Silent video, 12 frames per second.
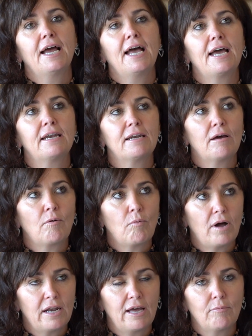And
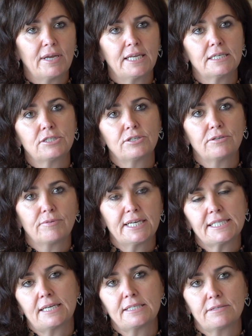while I went into the
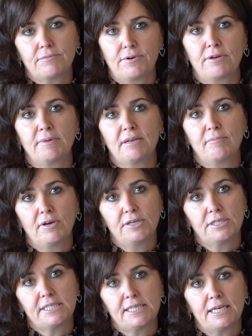resus room in
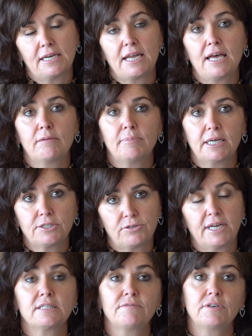emergency and had blood
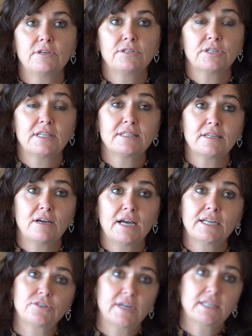transfusions and
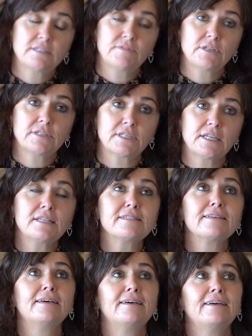iron transfusions,